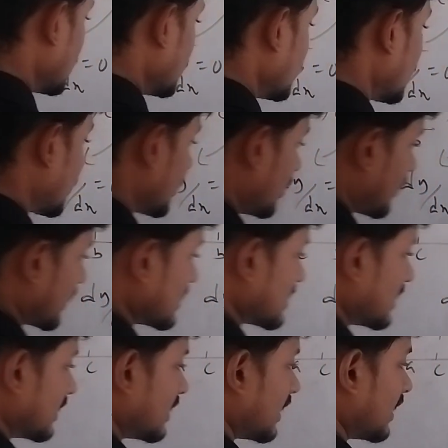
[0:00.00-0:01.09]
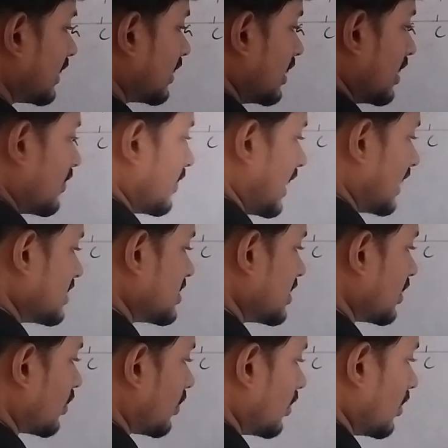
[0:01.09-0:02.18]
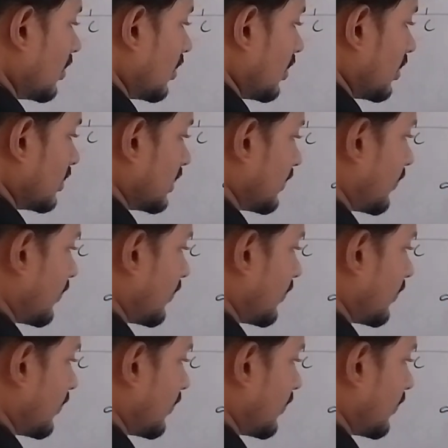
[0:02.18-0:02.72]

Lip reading: Here you can see that at 0 the